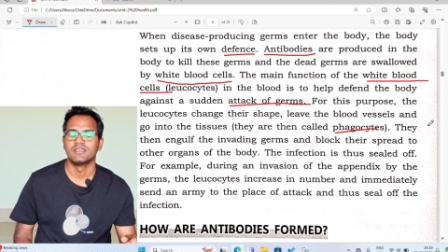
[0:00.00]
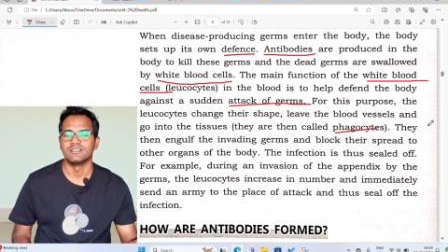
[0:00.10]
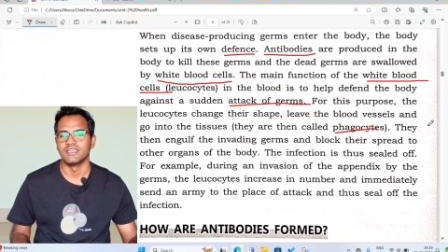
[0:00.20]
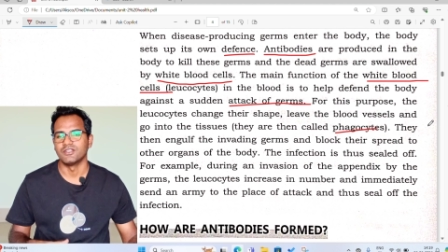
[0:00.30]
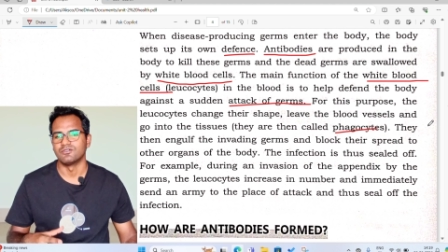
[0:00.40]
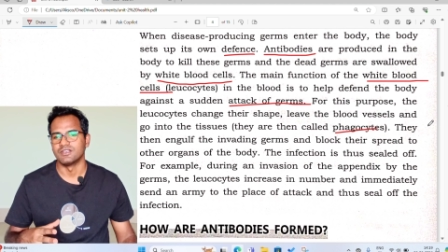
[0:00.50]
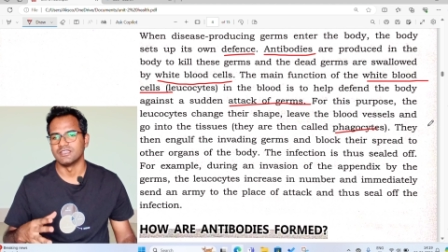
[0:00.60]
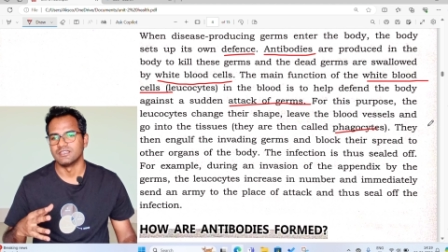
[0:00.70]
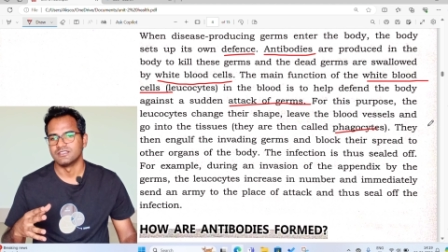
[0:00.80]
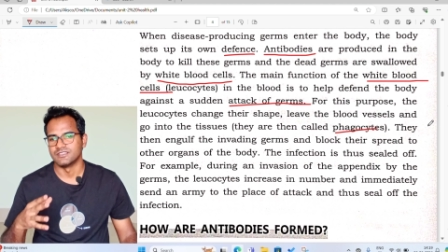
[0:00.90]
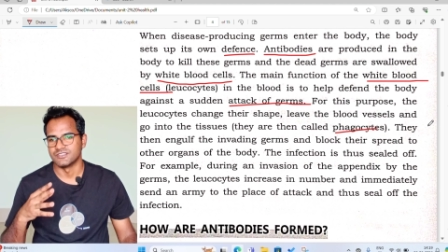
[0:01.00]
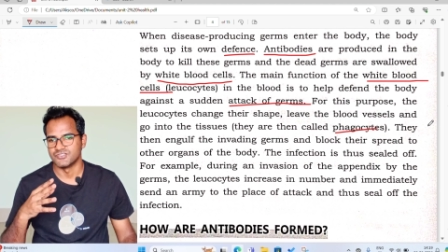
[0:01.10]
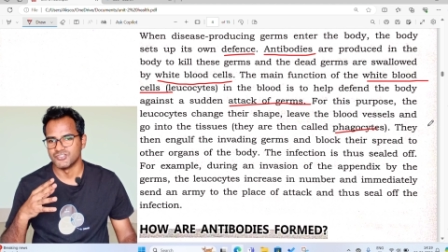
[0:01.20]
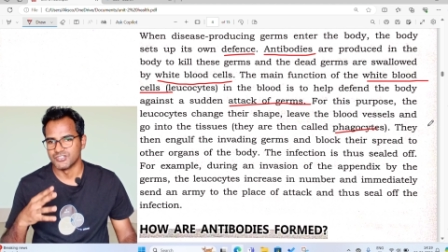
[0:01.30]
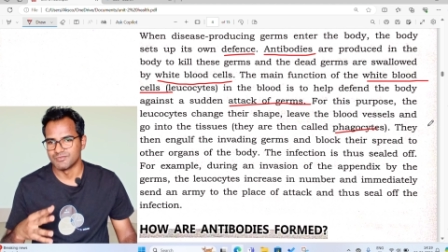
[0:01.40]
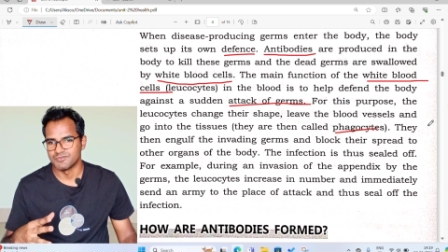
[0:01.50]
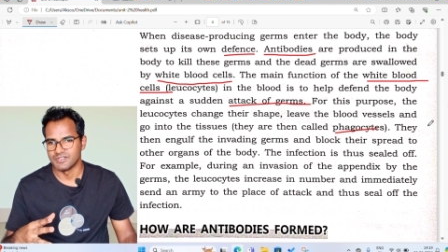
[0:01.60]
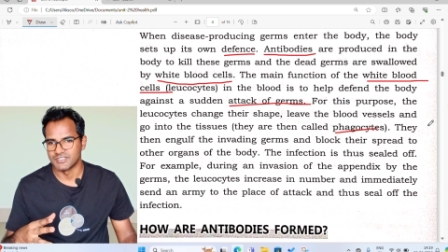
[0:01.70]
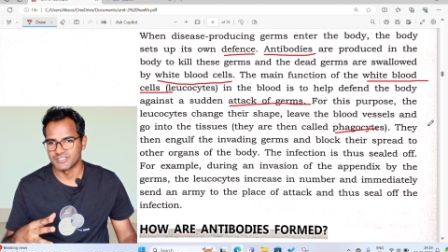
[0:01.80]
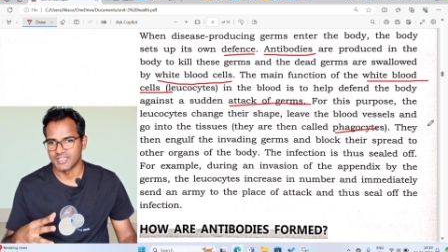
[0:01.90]
then only these germs
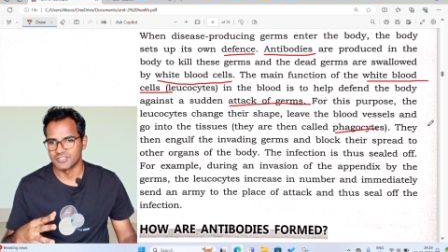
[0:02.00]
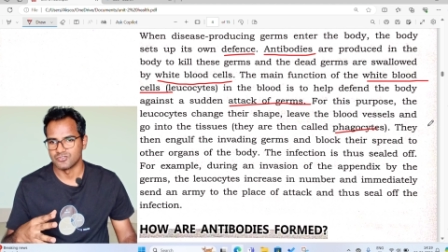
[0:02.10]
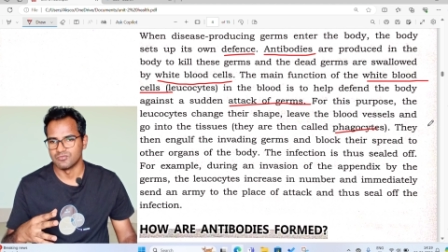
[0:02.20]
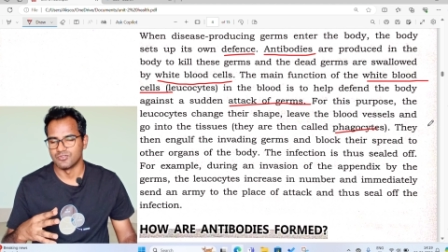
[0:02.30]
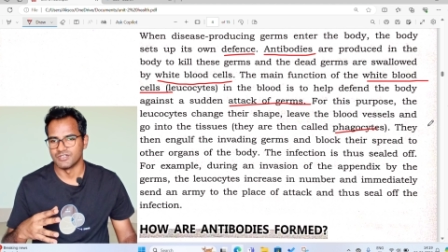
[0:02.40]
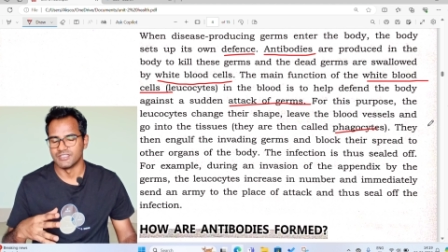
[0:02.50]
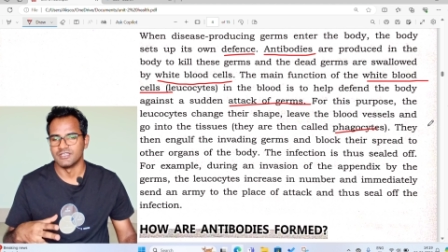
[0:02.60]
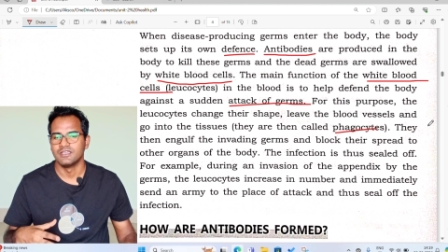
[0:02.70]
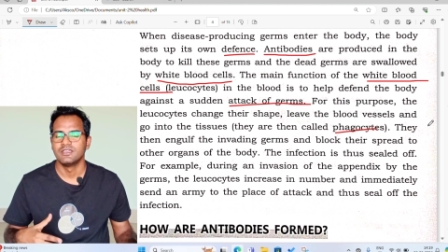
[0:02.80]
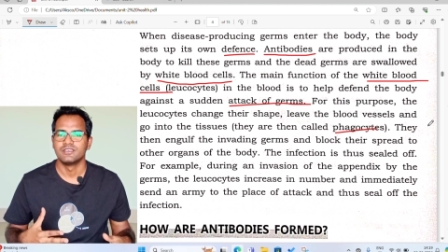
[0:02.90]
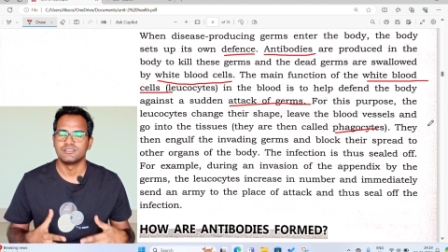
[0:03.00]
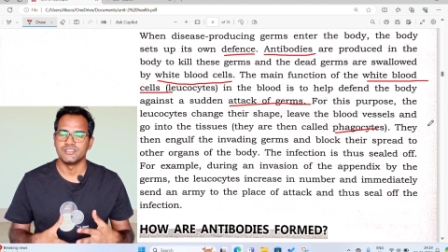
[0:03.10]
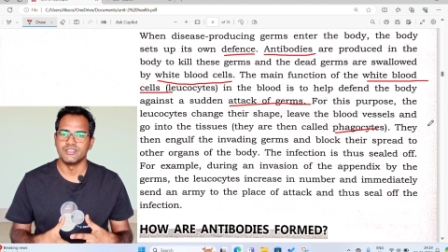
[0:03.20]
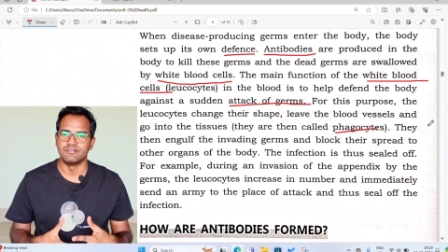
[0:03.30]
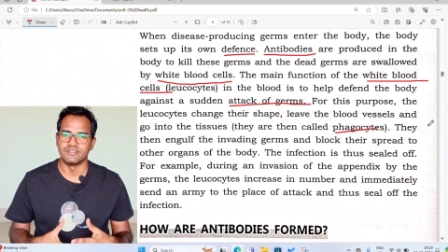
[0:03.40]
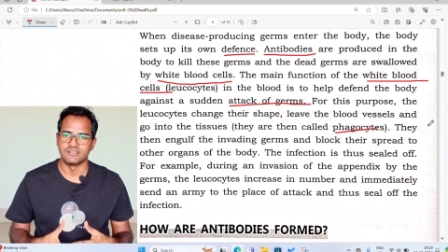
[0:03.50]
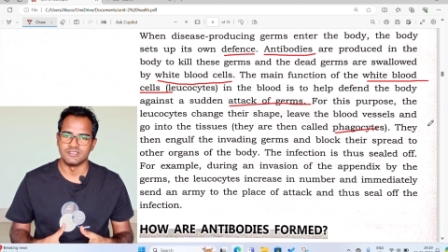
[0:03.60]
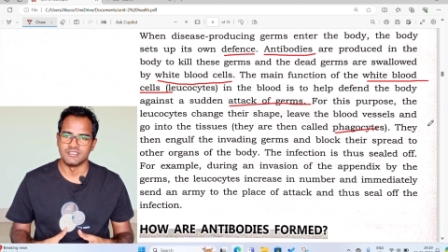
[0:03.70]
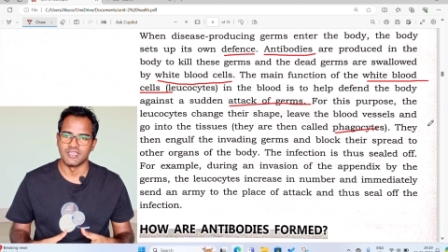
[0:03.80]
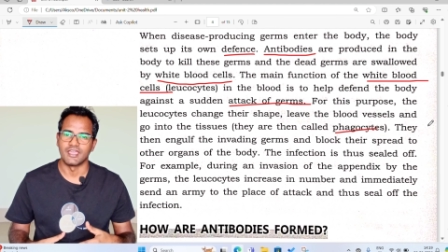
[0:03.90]
will attack your body
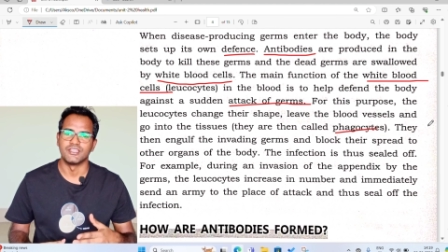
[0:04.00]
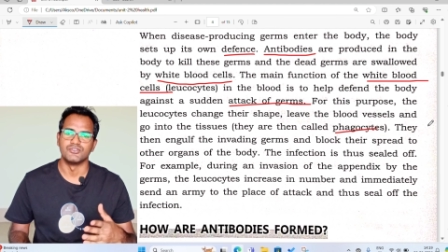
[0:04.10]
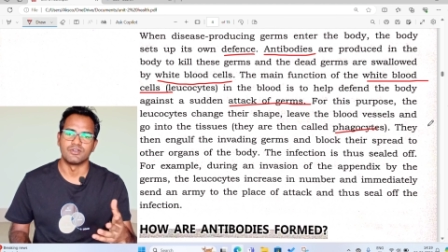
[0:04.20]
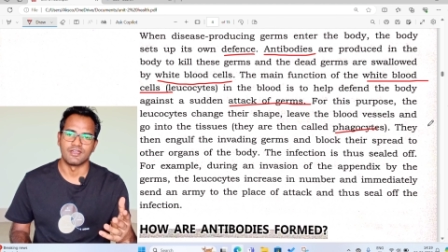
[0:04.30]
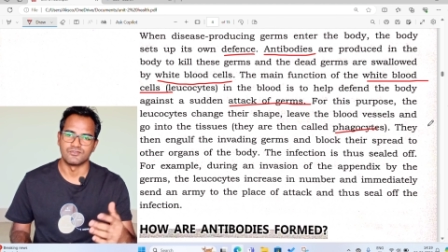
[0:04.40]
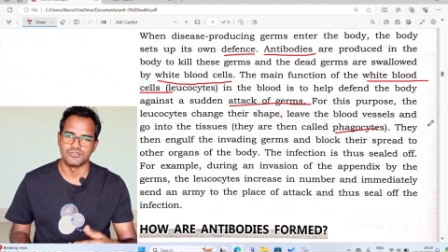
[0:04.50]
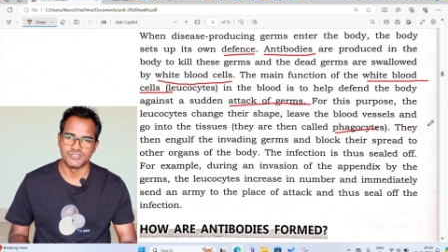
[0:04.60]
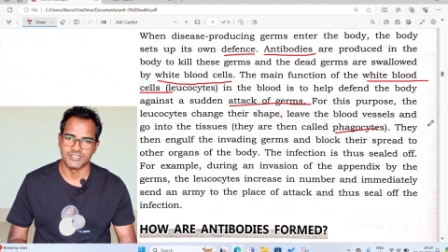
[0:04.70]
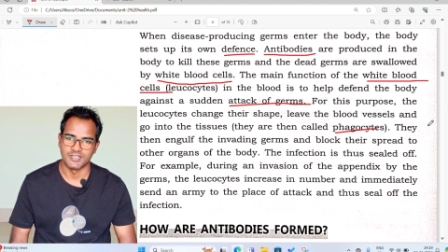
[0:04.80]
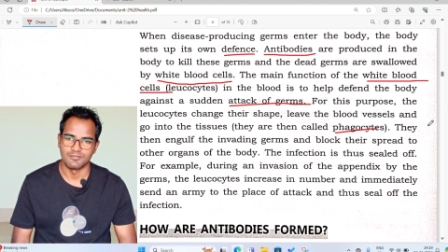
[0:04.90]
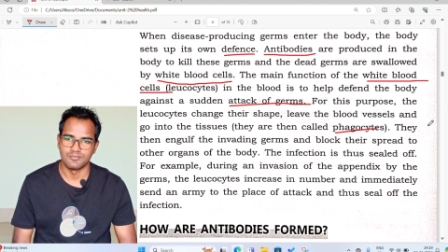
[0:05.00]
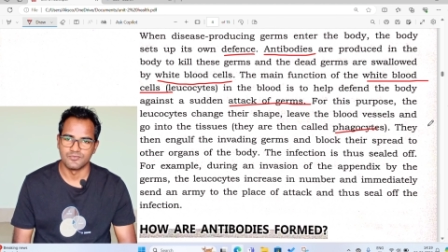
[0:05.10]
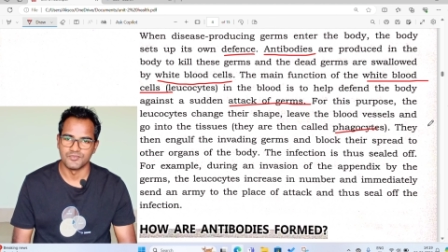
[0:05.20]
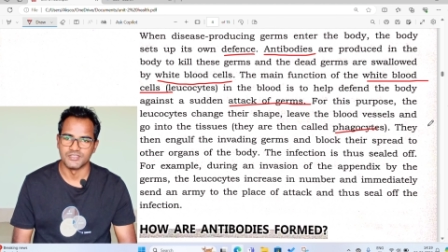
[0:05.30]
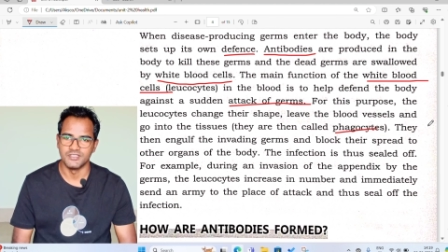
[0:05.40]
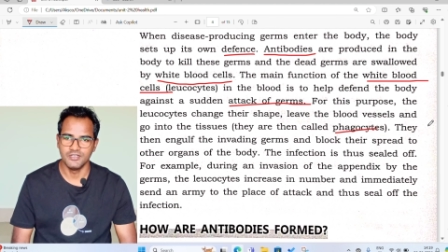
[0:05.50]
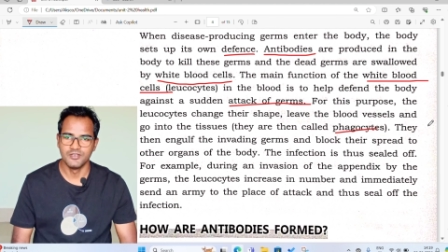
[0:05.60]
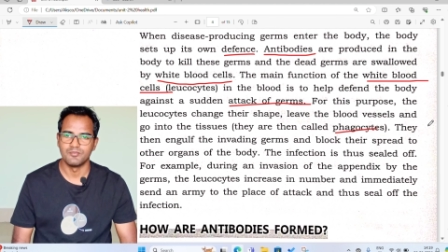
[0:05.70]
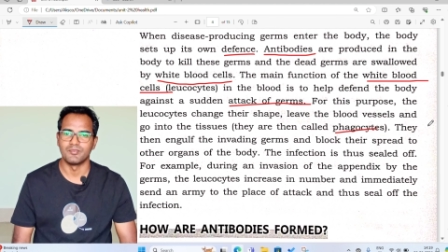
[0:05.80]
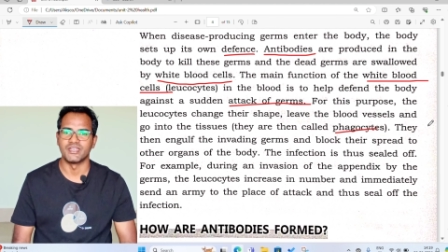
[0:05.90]
seriously and you have to take up with the
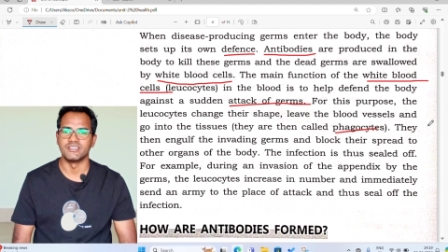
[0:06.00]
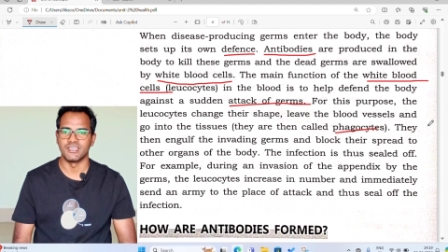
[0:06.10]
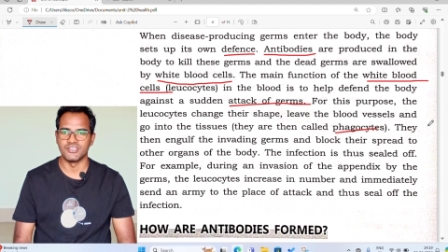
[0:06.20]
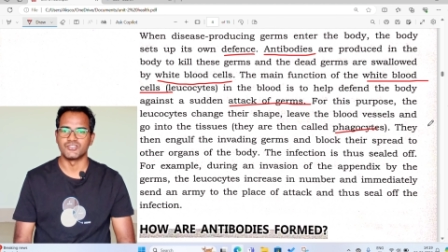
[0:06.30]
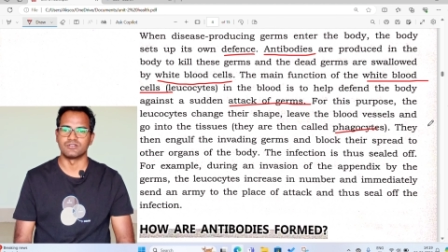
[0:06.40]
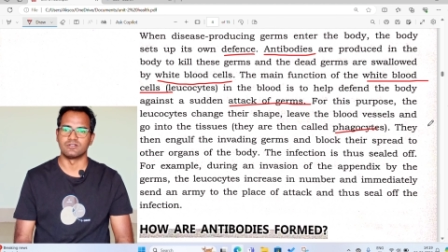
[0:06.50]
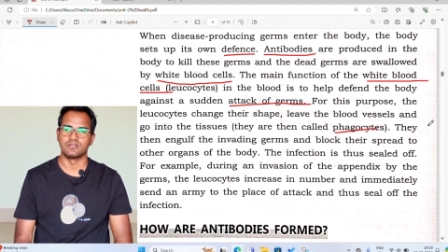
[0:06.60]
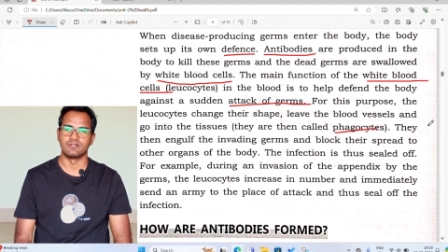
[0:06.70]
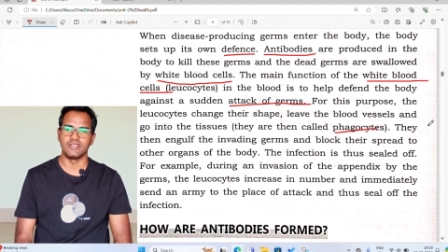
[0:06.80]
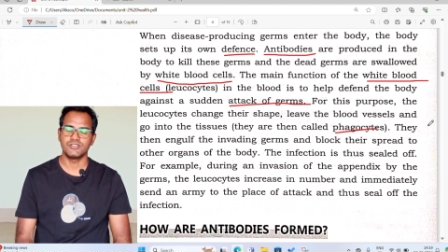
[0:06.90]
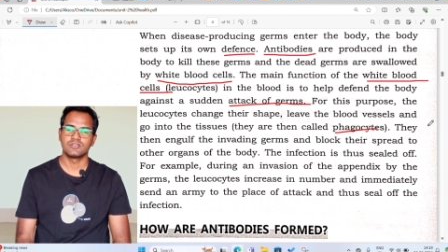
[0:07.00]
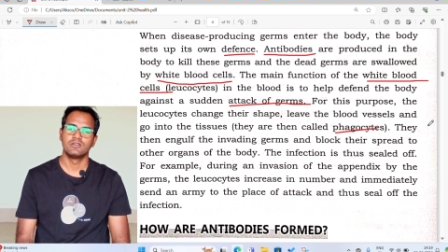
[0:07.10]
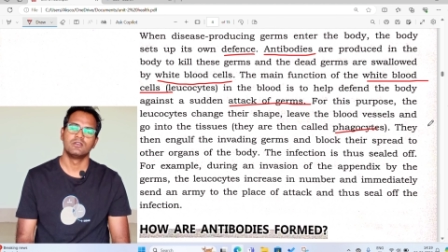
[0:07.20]
medication, right?